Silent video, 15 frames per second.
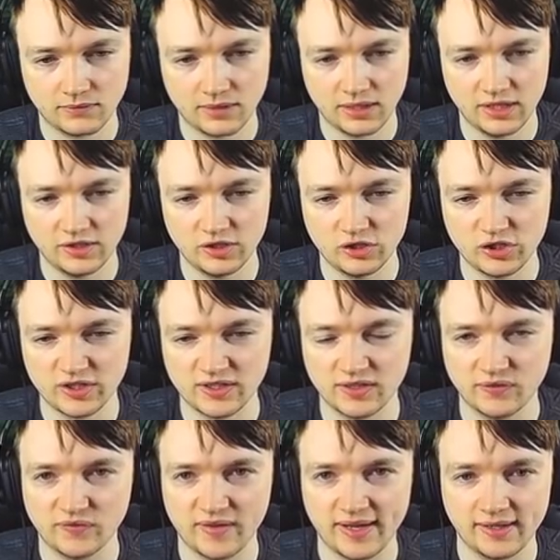I should just
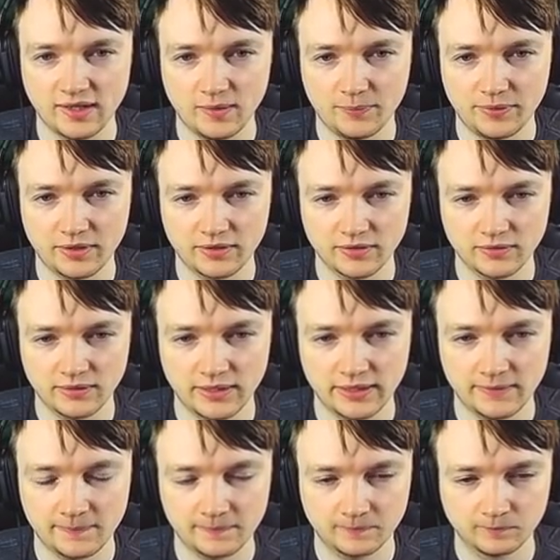defend up here, don't I?